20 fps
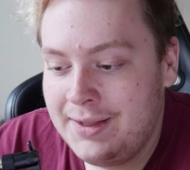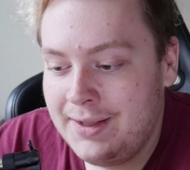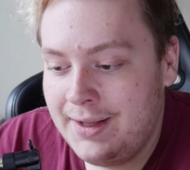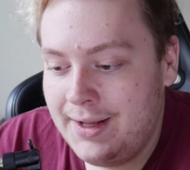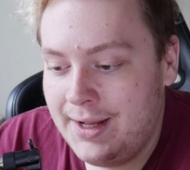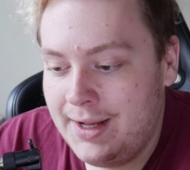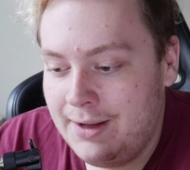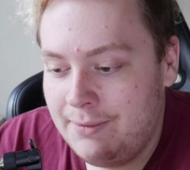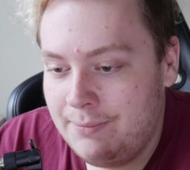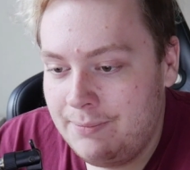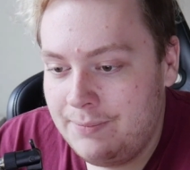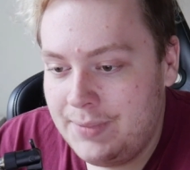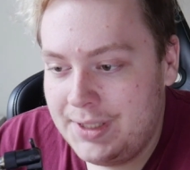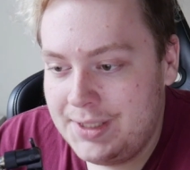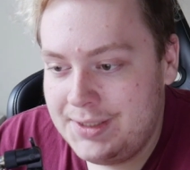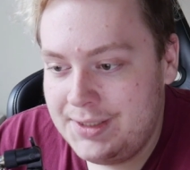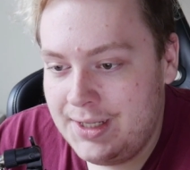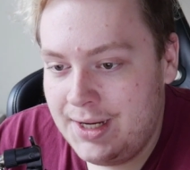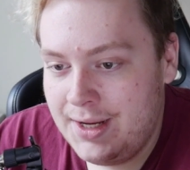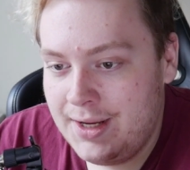
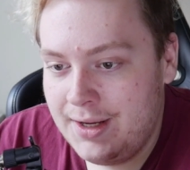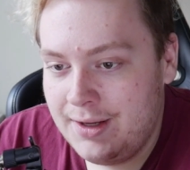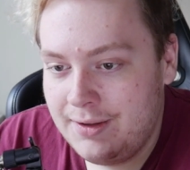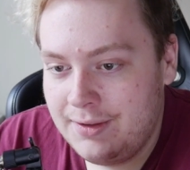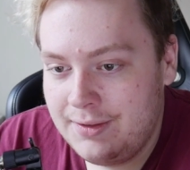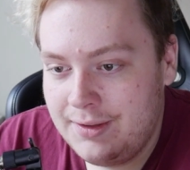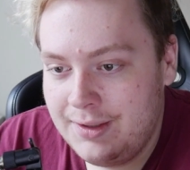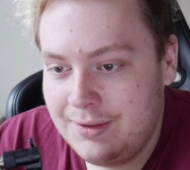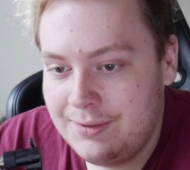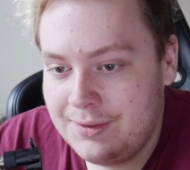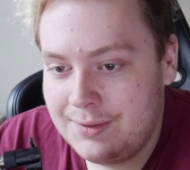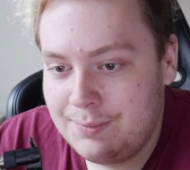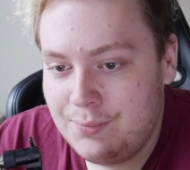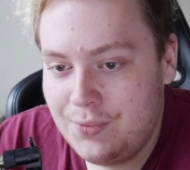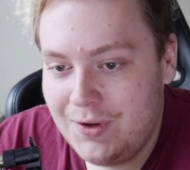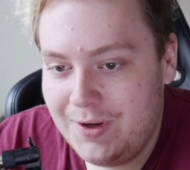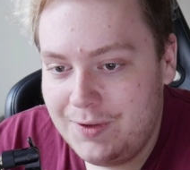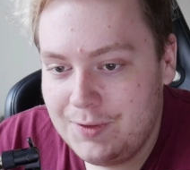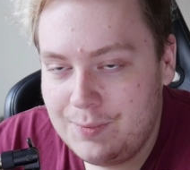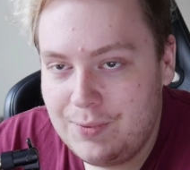But yeah, it was
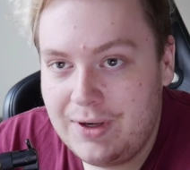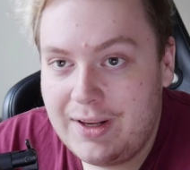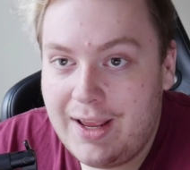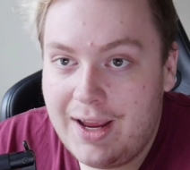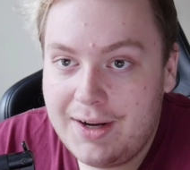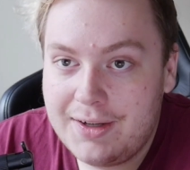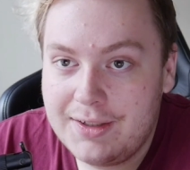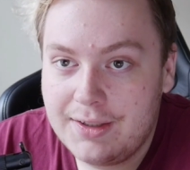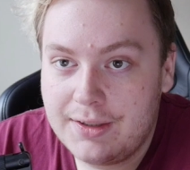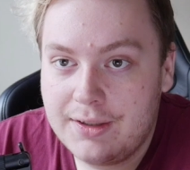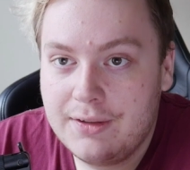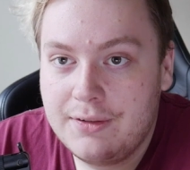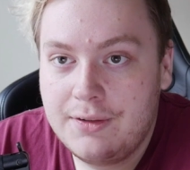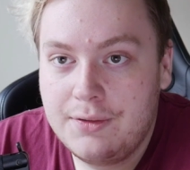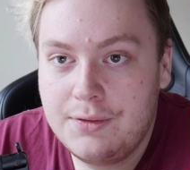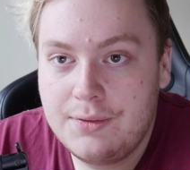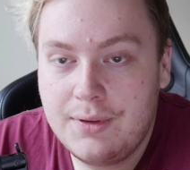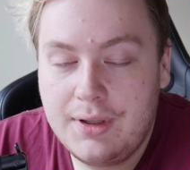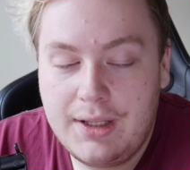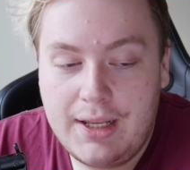pretty hectic. It
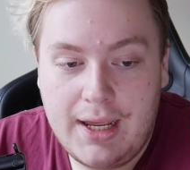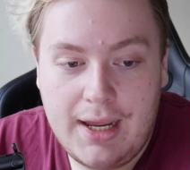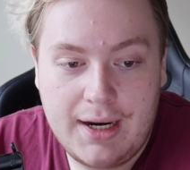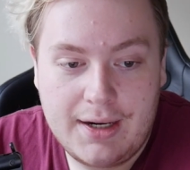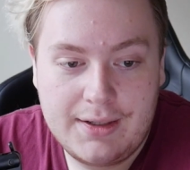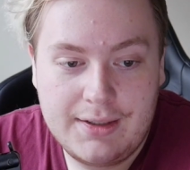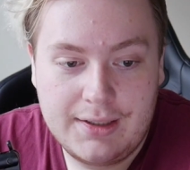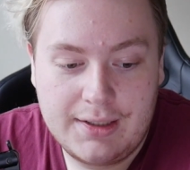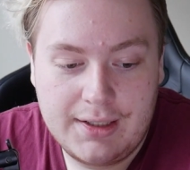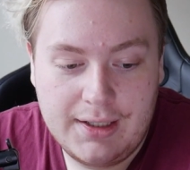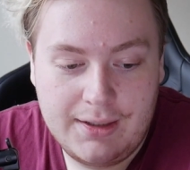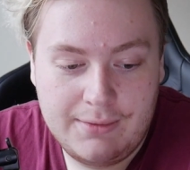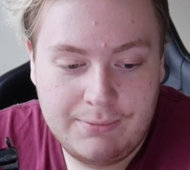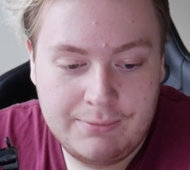was really hectic.